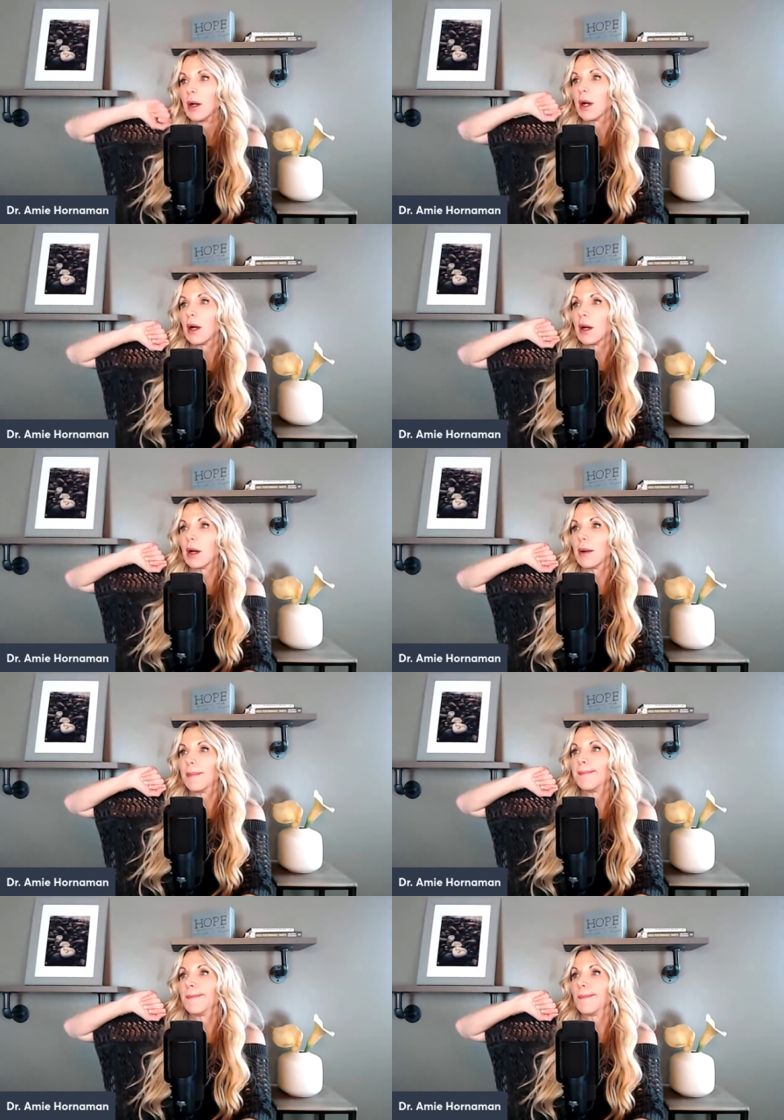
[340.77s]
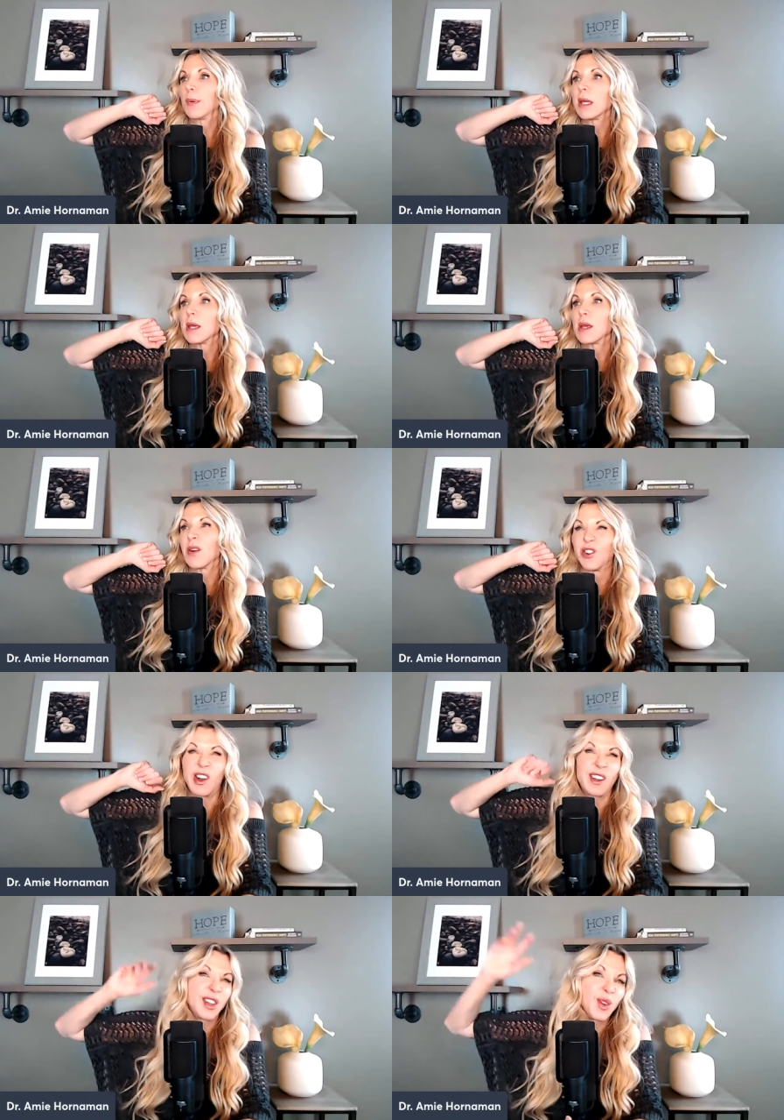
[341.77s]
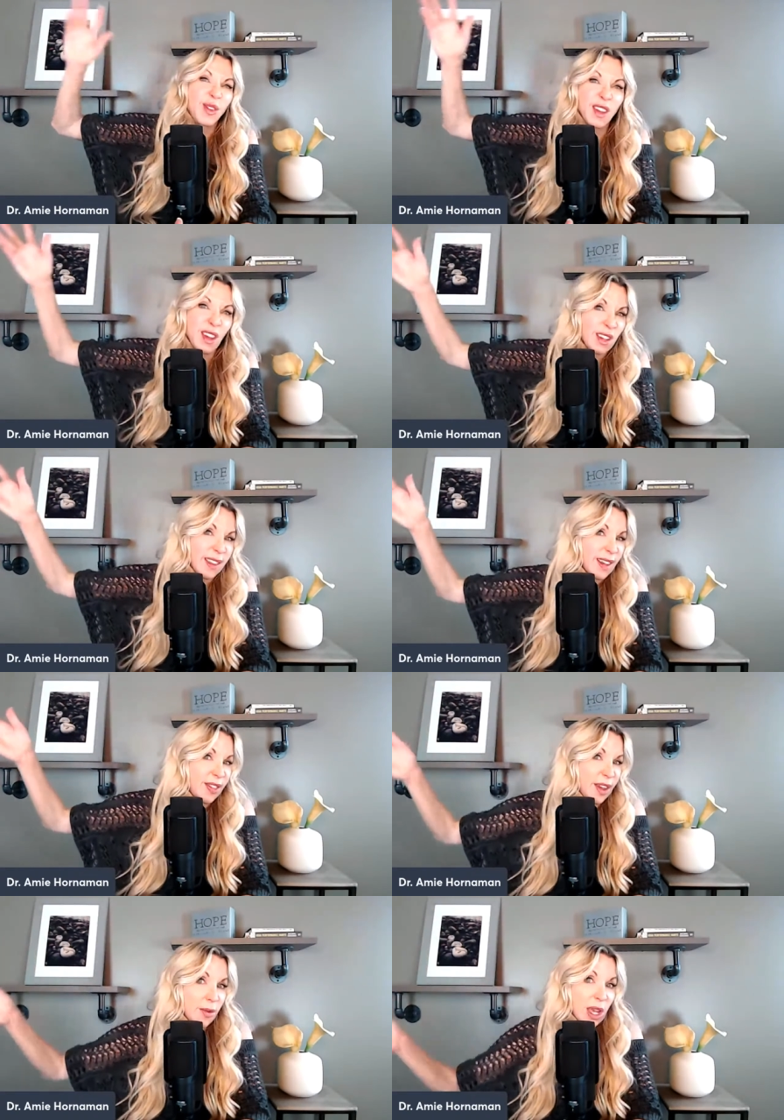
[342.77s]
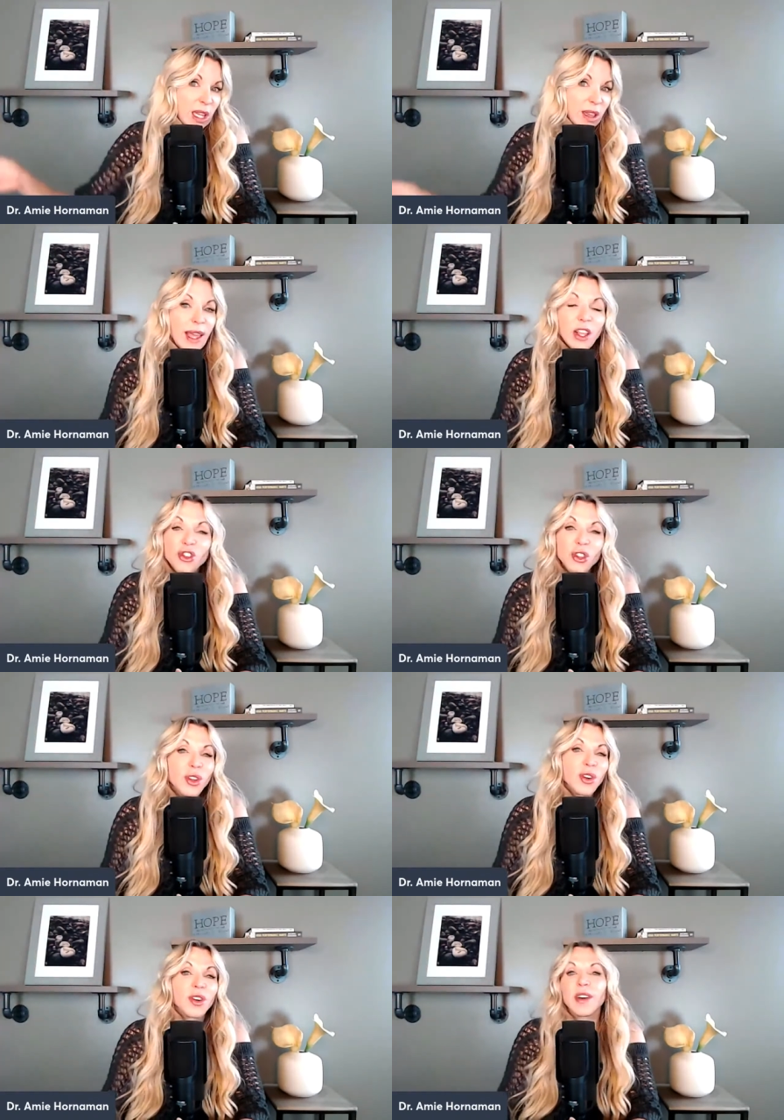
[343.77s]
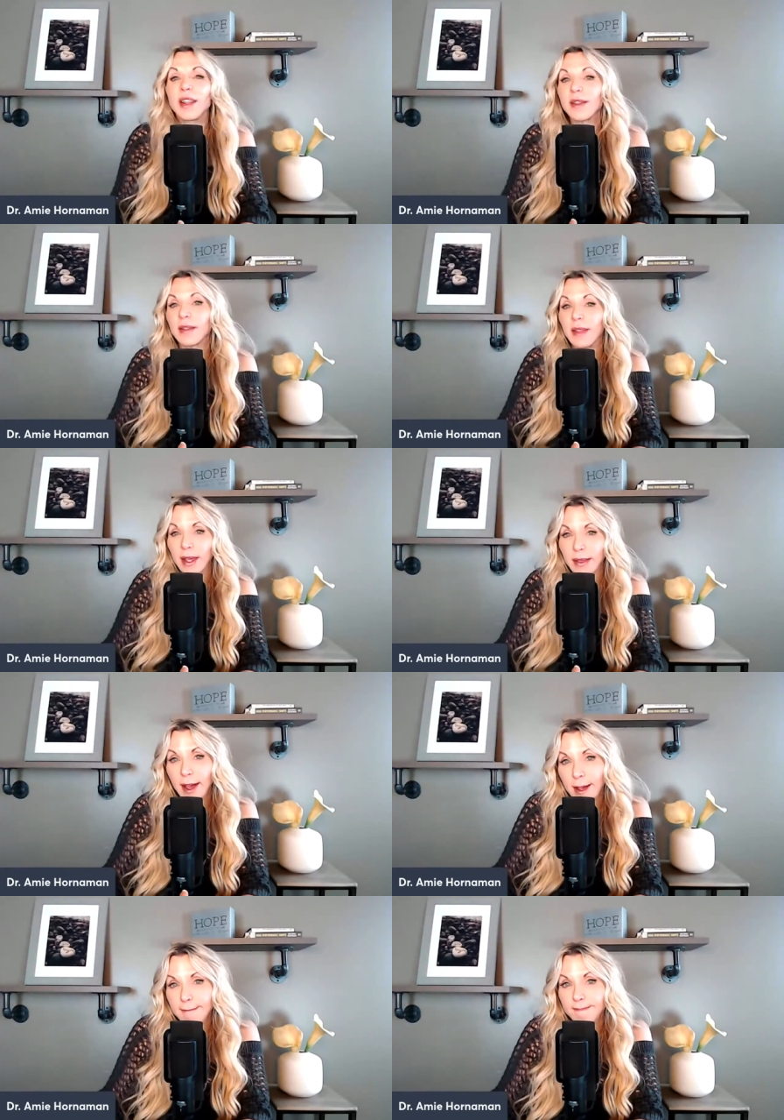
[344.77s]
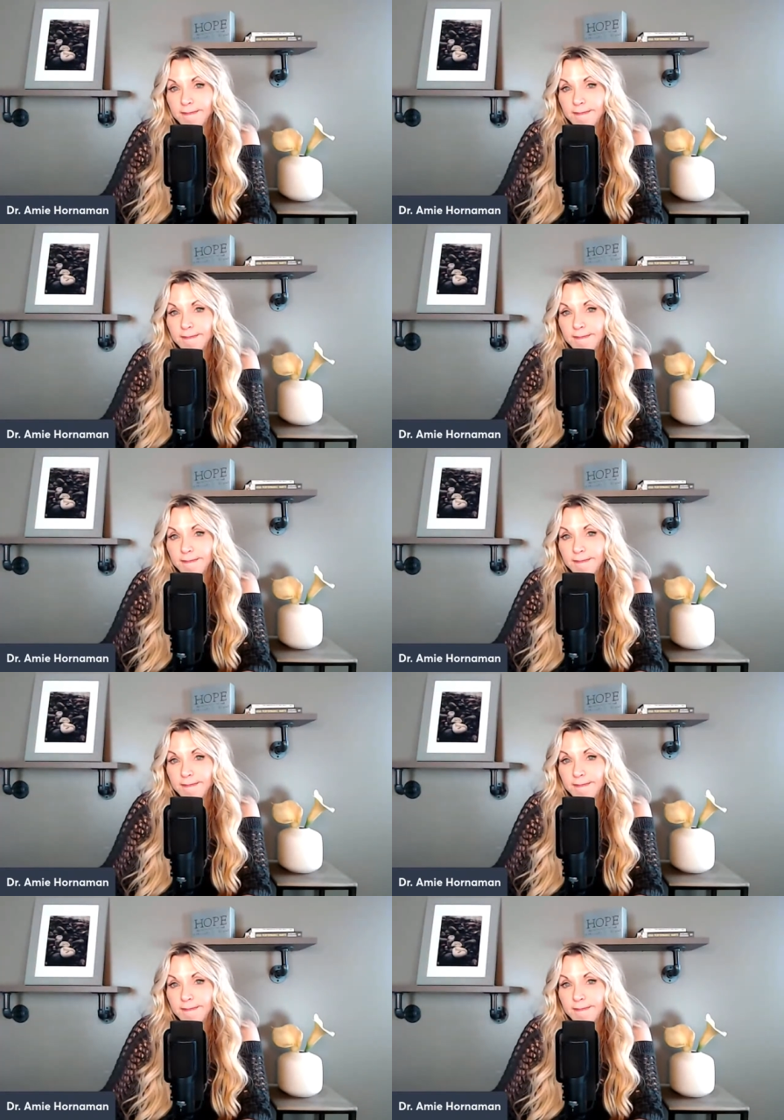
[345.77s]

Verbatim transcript: um, we are not using like a thyroid glandular or anything like that.